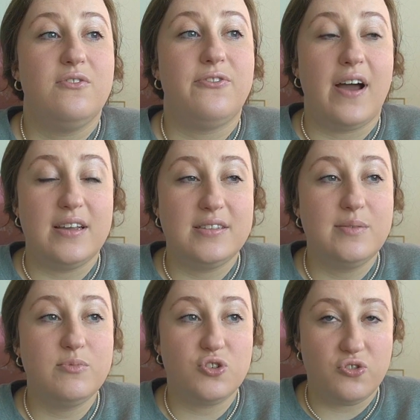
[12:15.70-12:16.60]
find
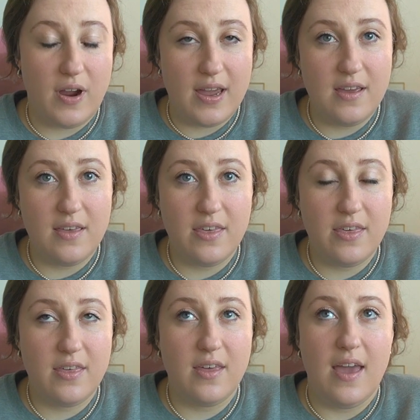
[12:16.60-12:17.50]
some strength
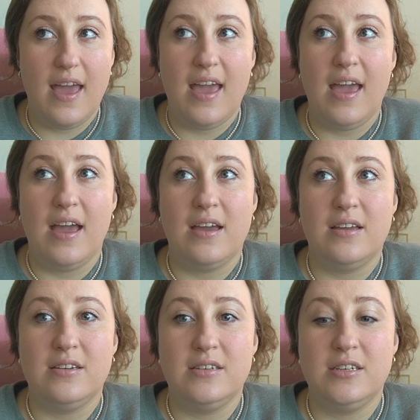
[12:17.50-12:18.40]

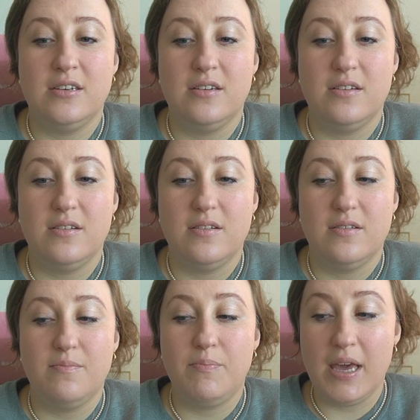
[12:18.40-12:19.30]
and
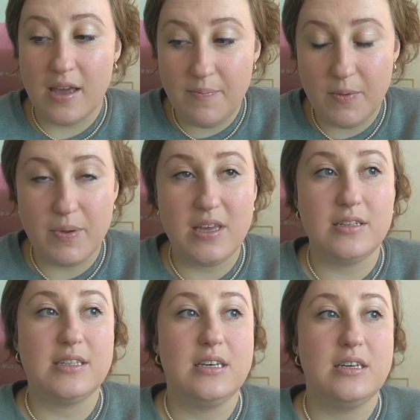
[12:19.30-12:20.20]
pick up the
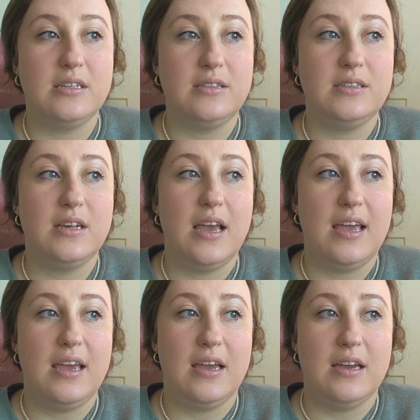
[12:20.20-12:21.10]
pieces
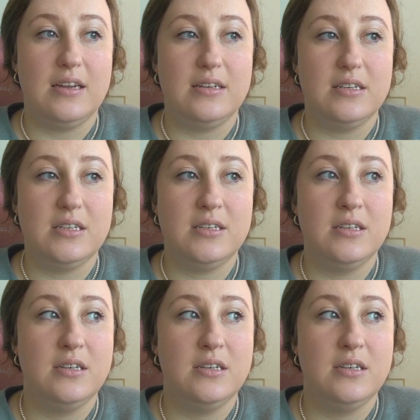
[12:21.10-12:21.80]
and